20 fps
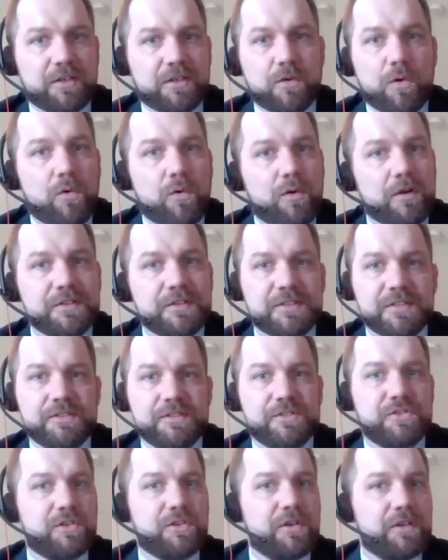like courts,
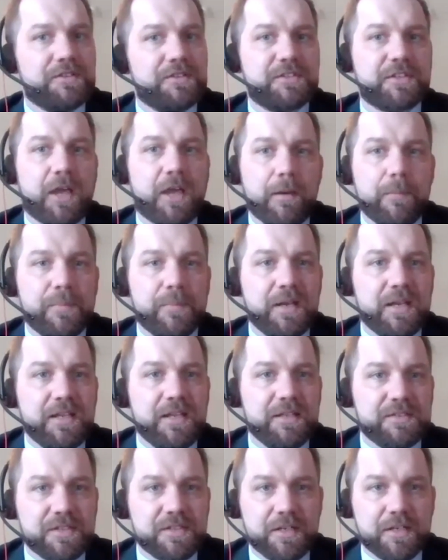insurance
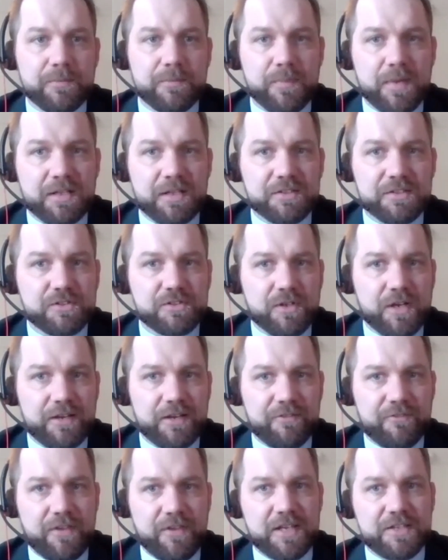companies, and
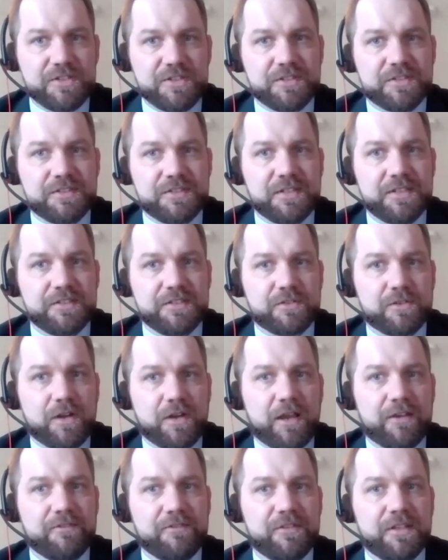administrative agencies are
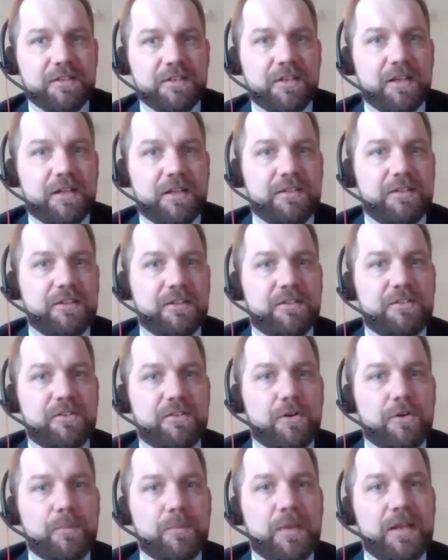often going to
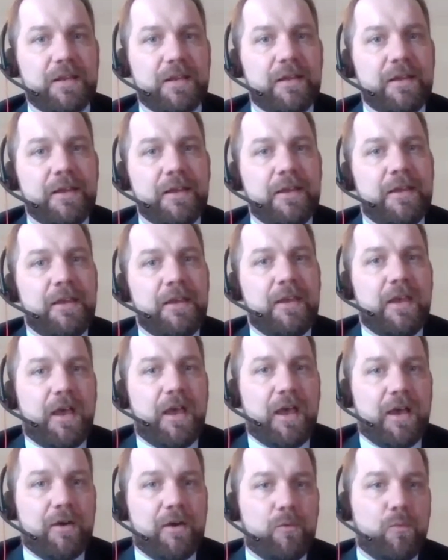determine
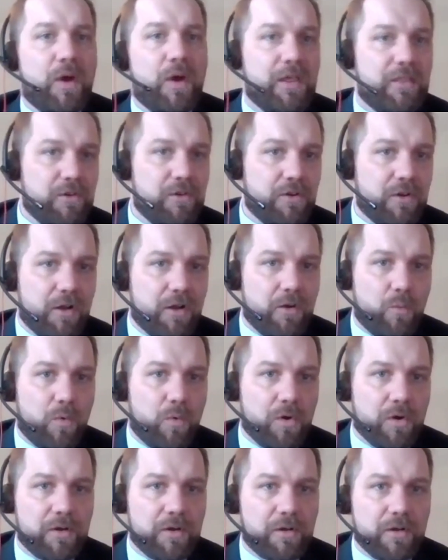whether a
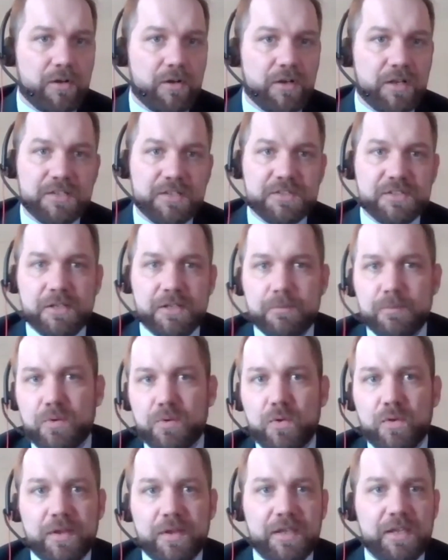worker is an
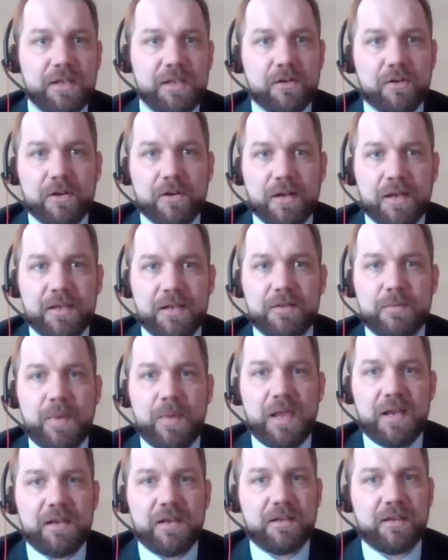employee or an
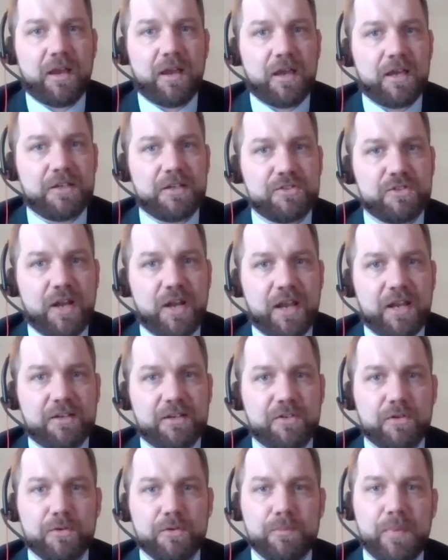independent
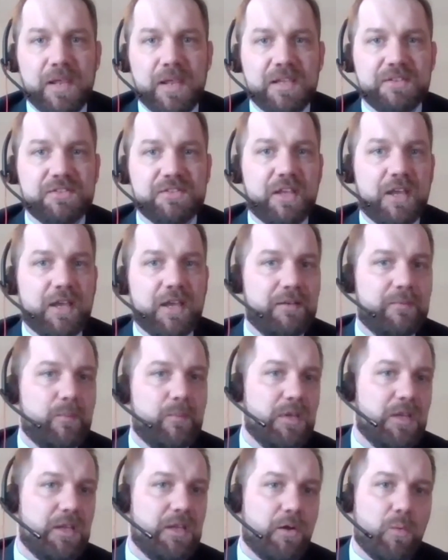contractor based on,
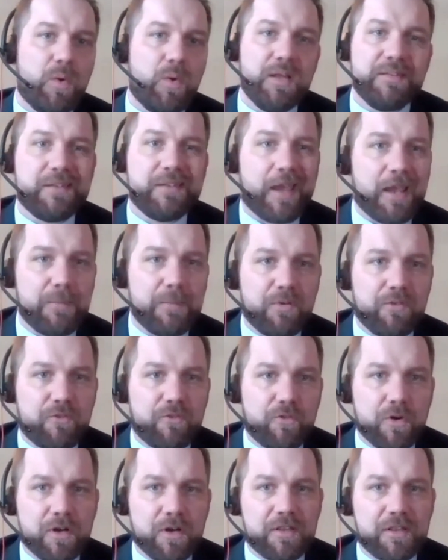what type of
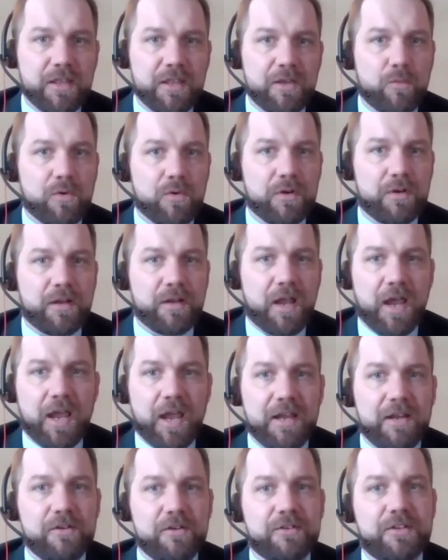work they were
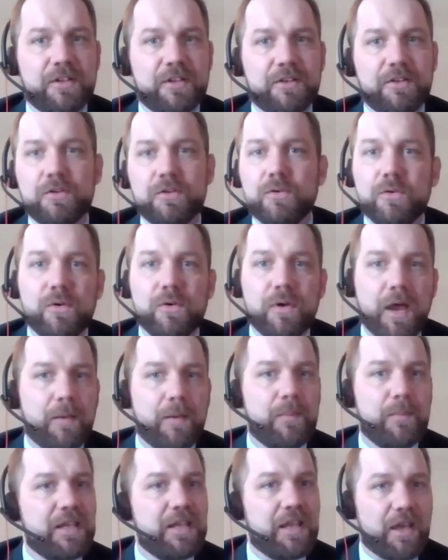hired to do, how
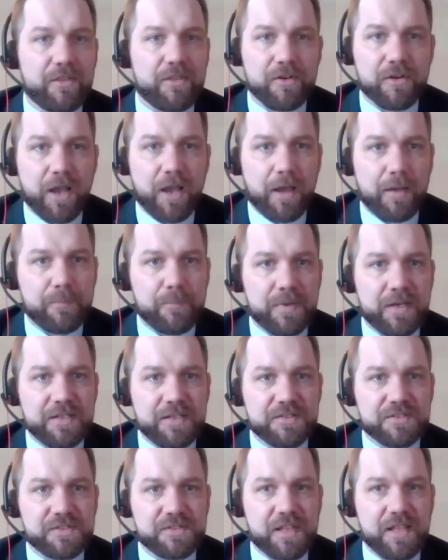many other
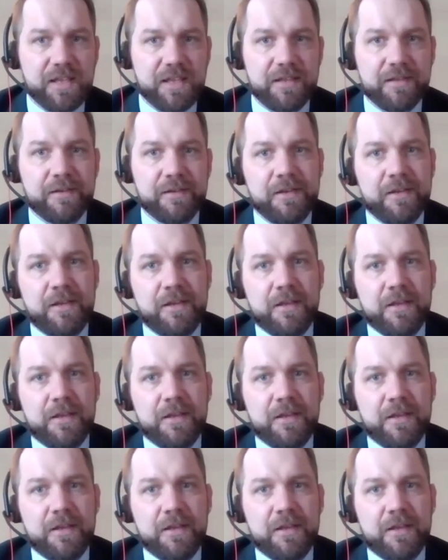companies they